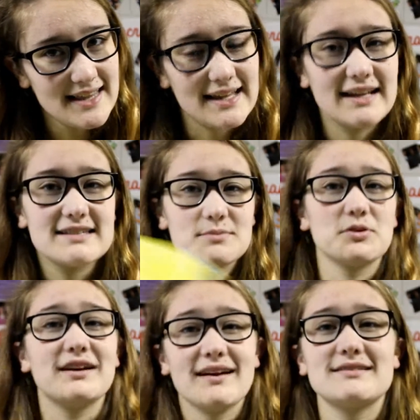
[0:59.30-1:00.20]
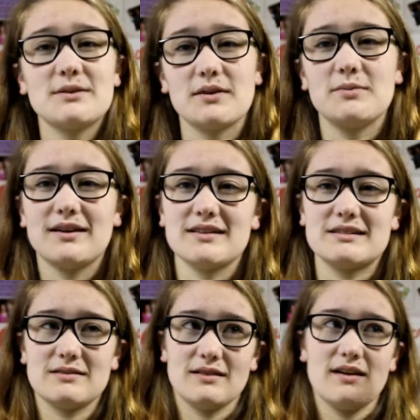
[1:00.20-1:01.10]
that he ends up reconnecting with
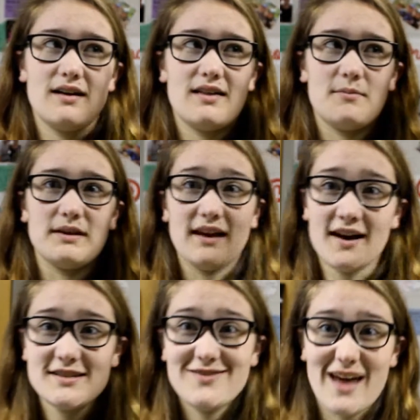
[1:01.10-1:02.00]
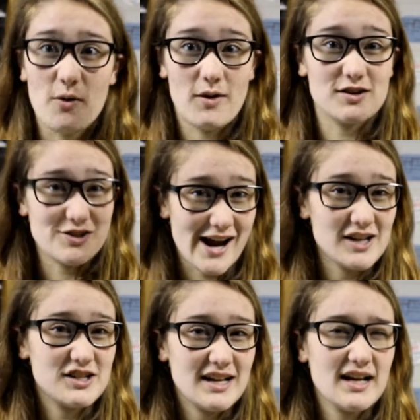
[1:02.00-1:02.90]
because of that one
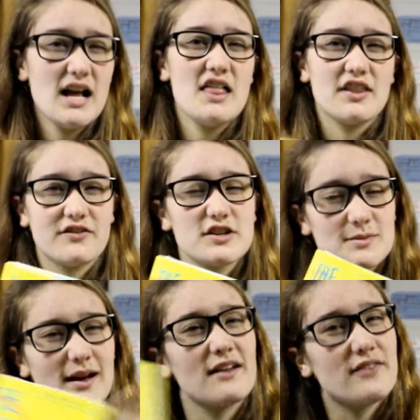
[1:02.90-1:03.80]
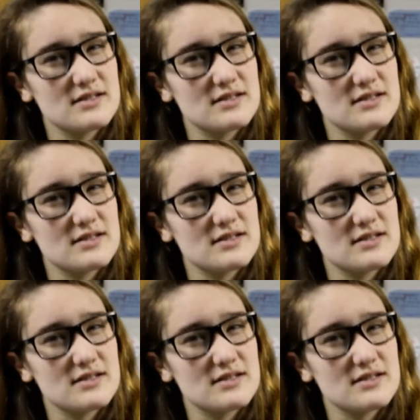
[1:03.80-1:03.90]
tragedy. Their friendship kind of